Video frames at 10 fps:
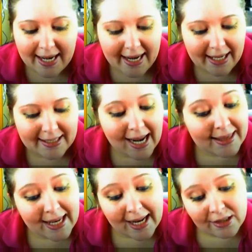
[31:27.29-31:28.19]
And
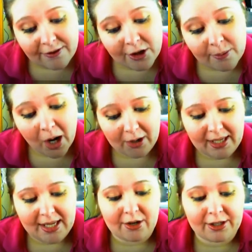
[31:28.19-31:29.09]
at the end of your
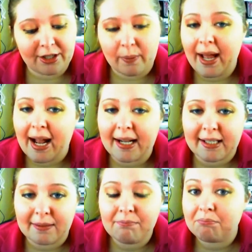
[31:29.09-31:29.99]
party, you're going to go ahead
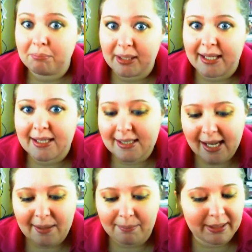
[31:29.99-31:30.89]
and play this
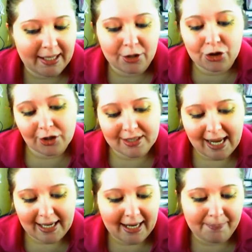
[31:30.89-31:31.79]
game, play the Sugar
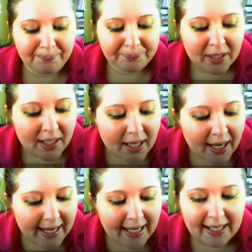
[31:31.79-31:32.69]
Sack game.
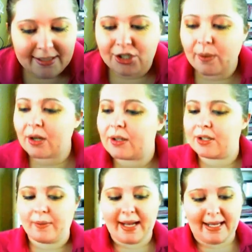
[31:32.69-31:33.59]
And you are going
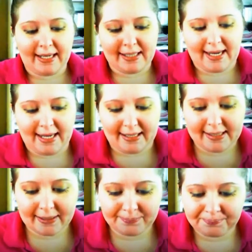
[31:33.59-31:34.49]
to go ahead
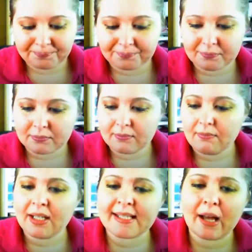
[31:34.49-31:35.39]
and
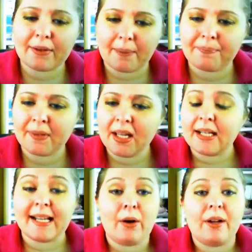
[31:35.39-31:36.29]
tell them.
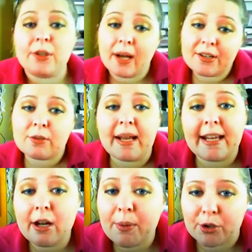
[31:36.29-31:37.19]
Now, if you guys are
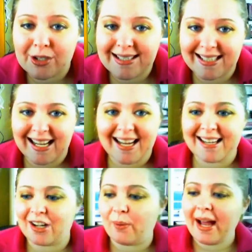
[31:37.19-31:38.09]
making a purchase
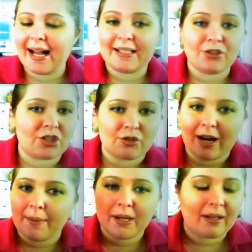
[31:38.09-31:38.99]
tonight, go ahead and just
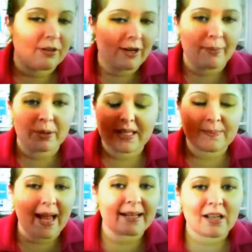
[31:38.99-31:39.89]
grab one of
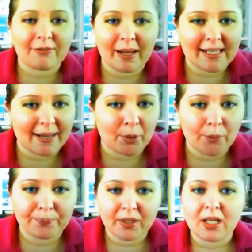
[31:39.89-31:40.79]
these bags off my
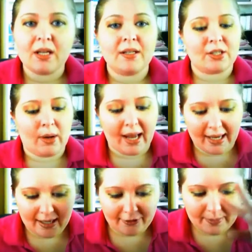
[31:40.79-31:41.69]
table. So
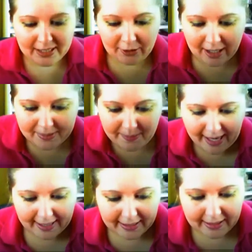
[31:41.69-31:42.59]
everybody grabs a
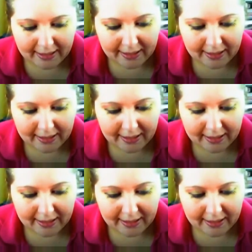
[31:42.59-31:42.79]
bag.